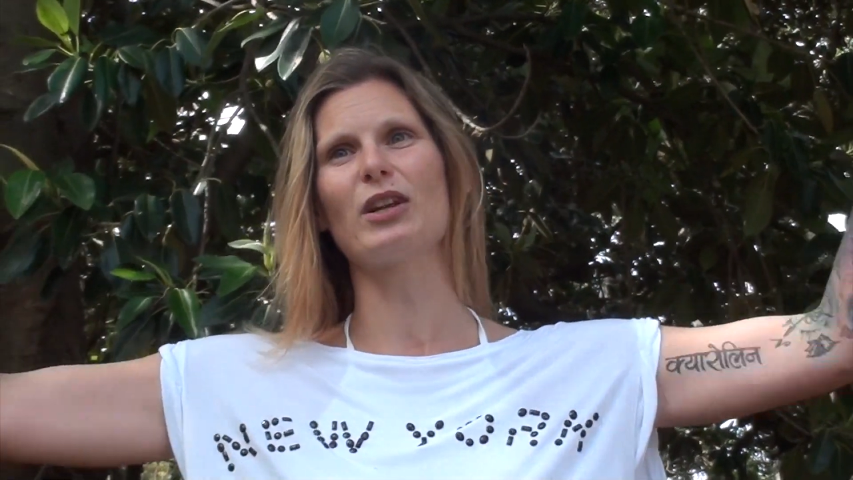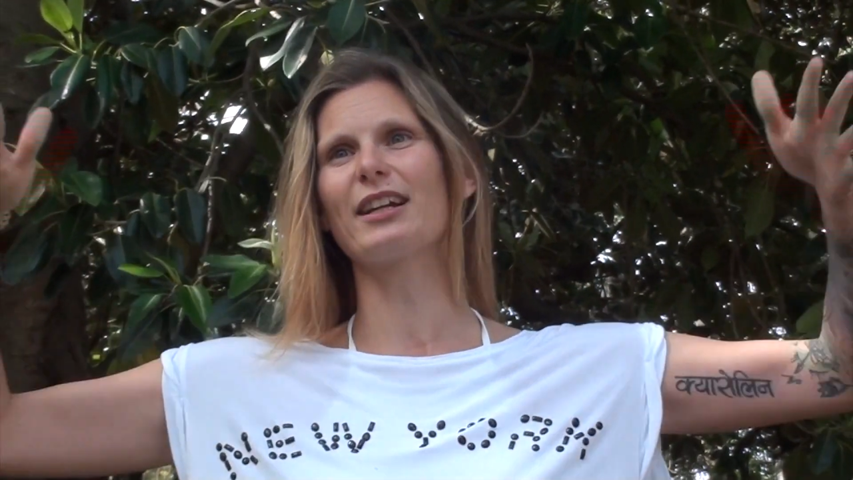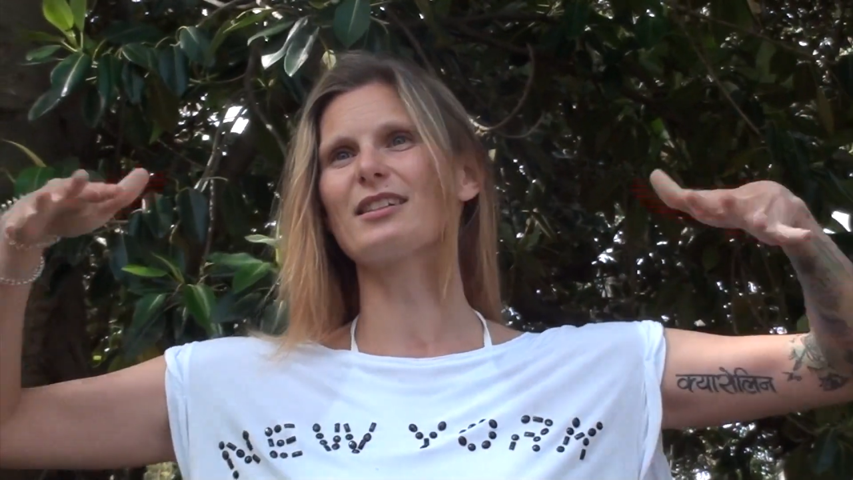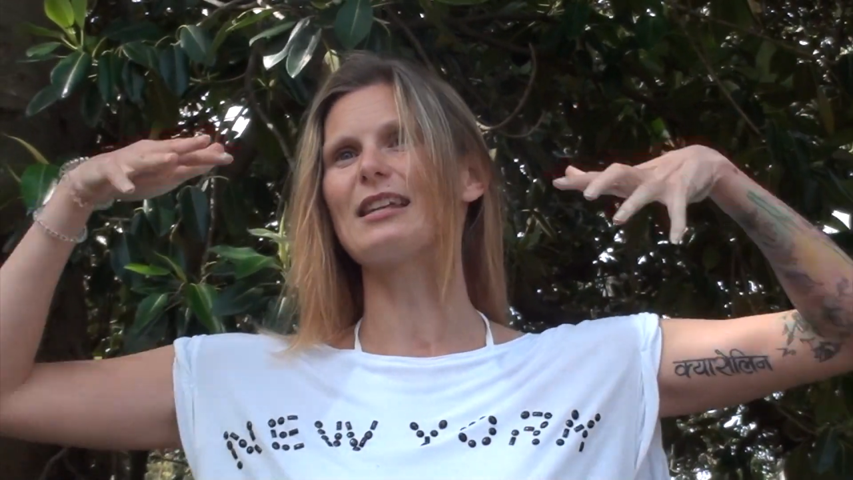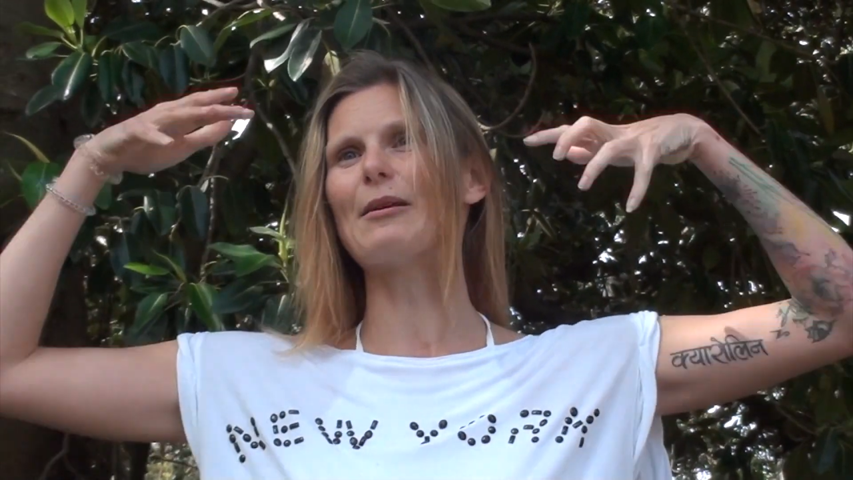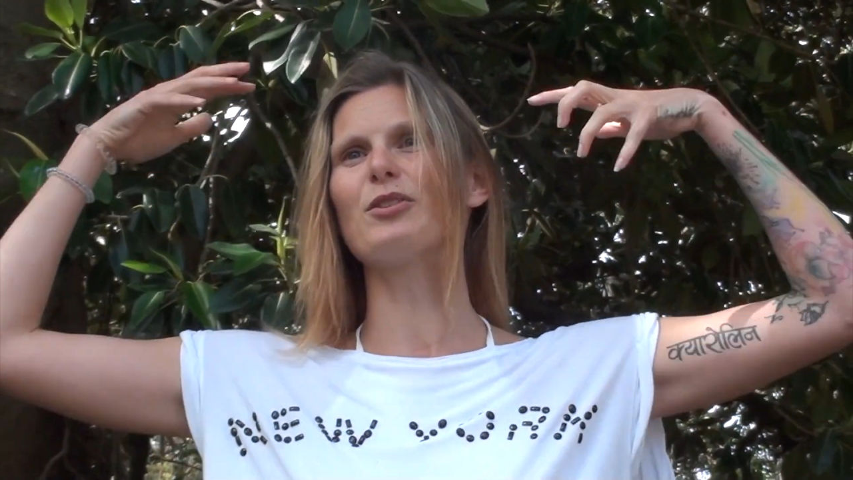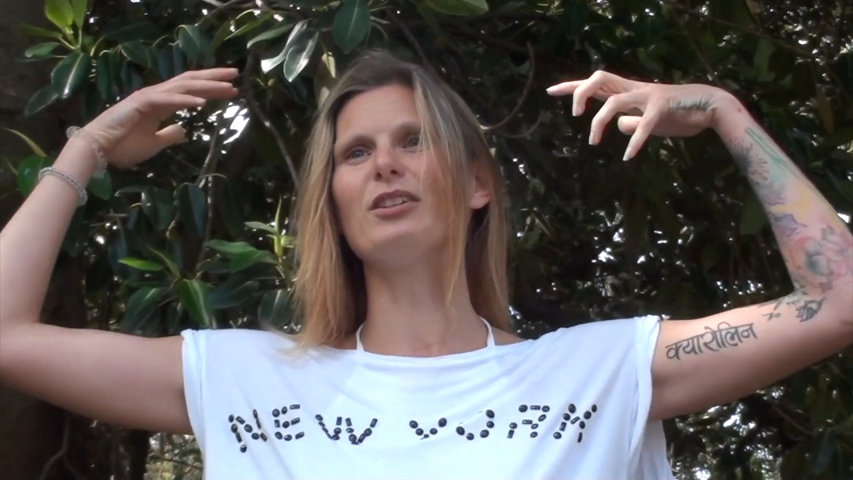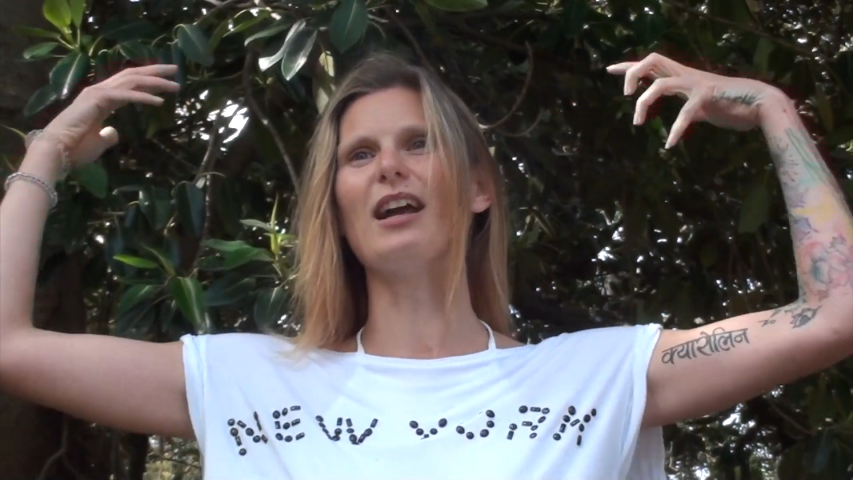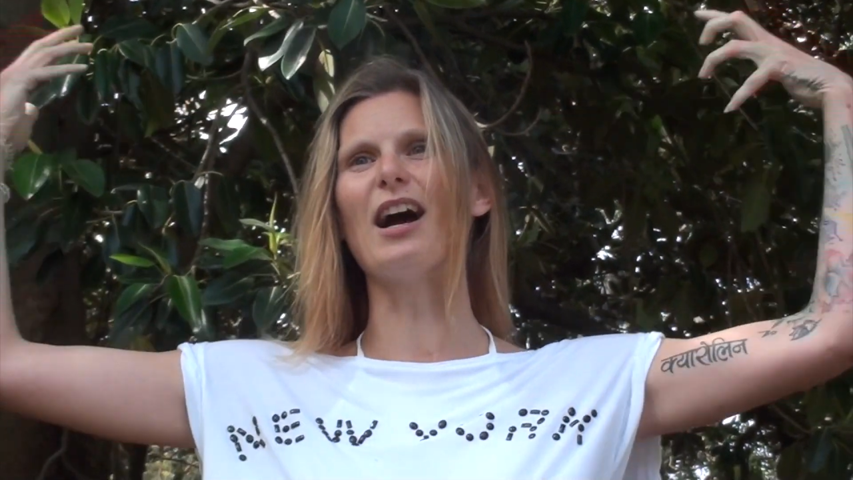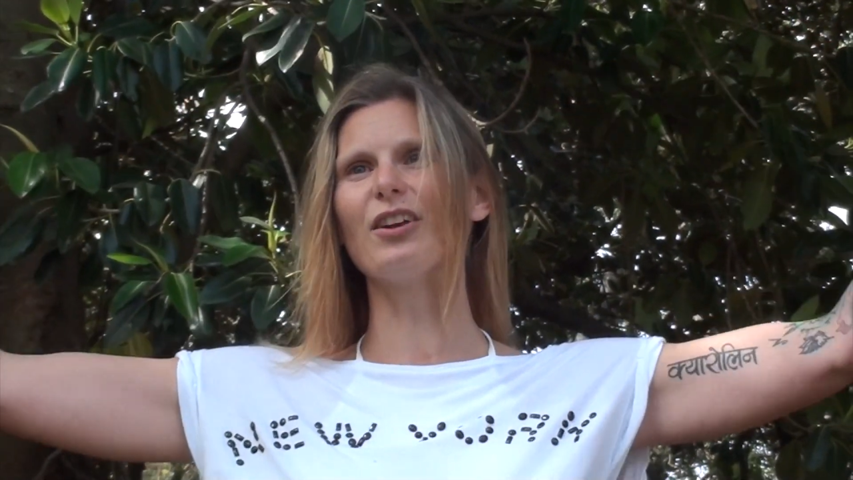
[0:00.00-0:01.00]
to like this
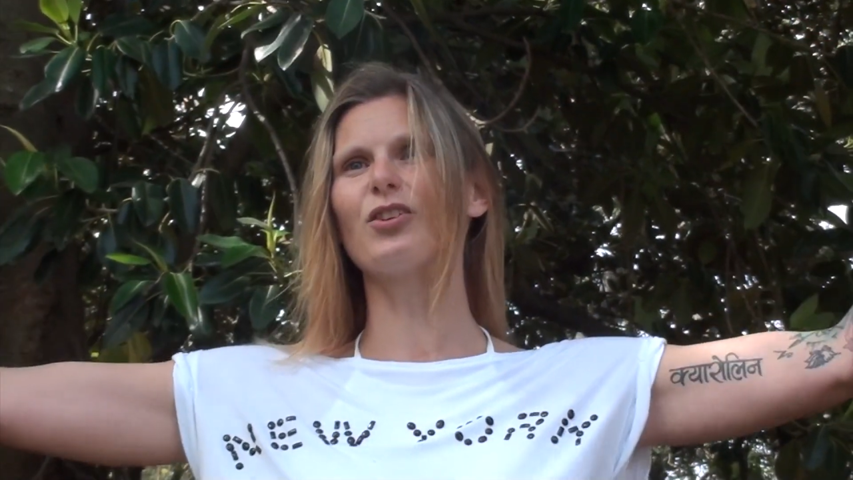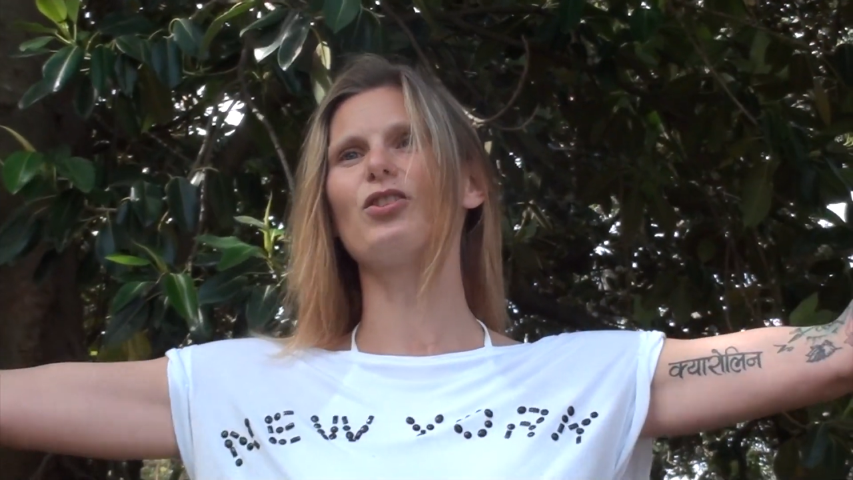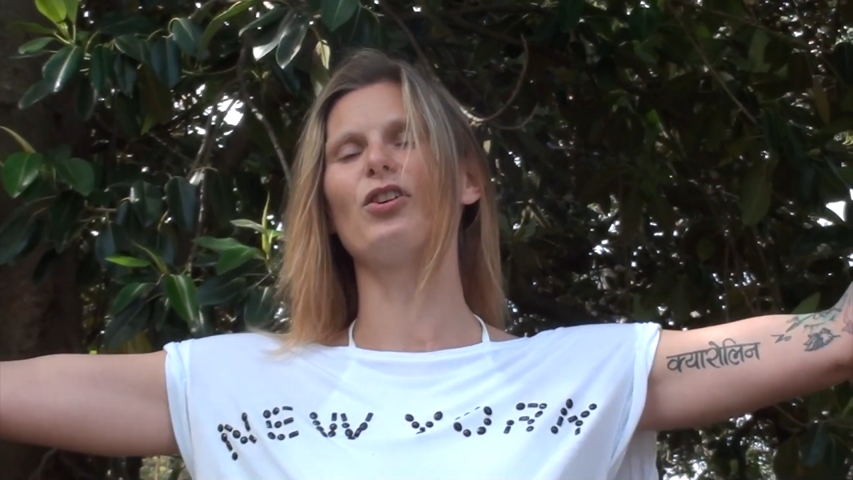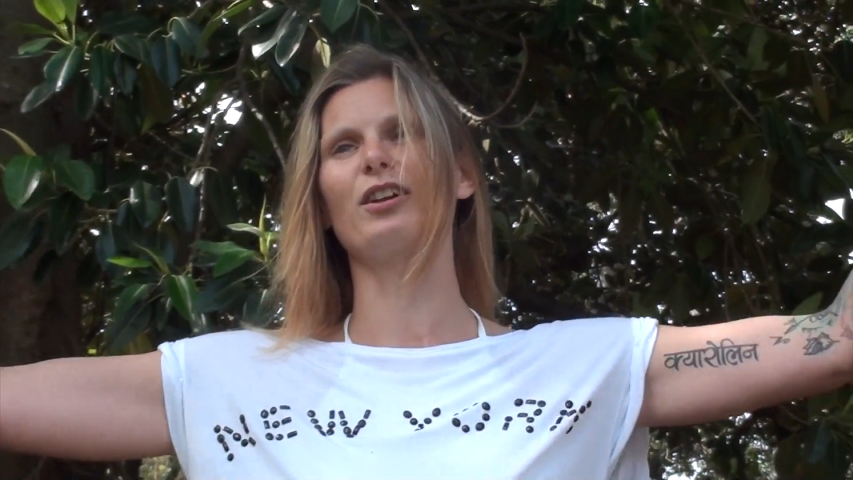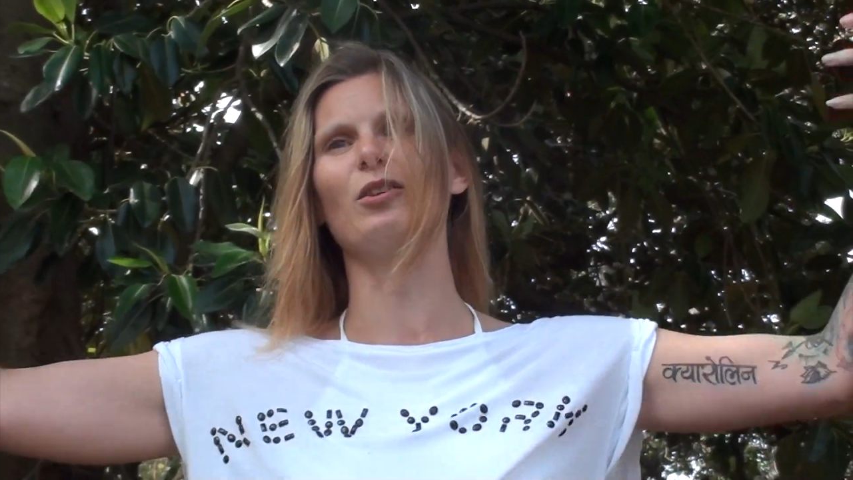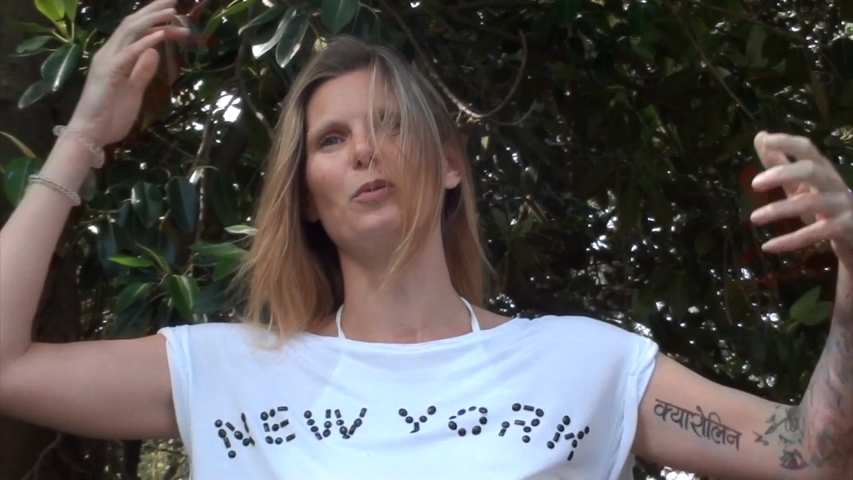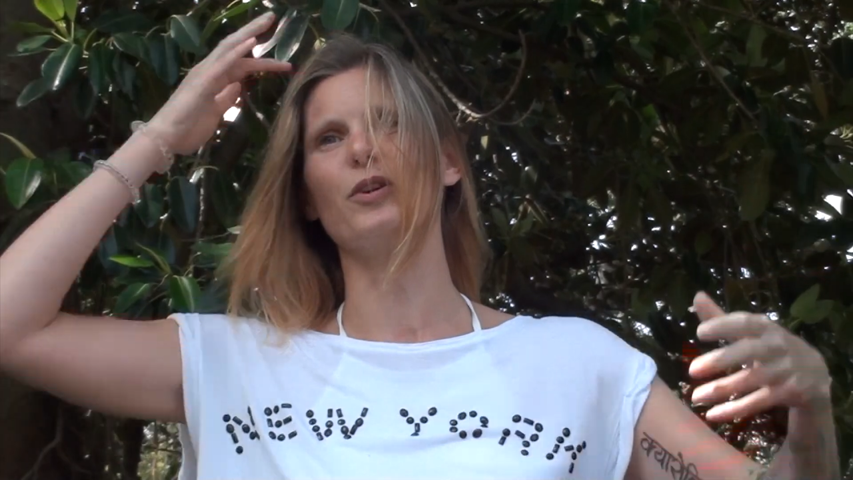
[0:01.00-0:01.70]
absolutely unauthoritative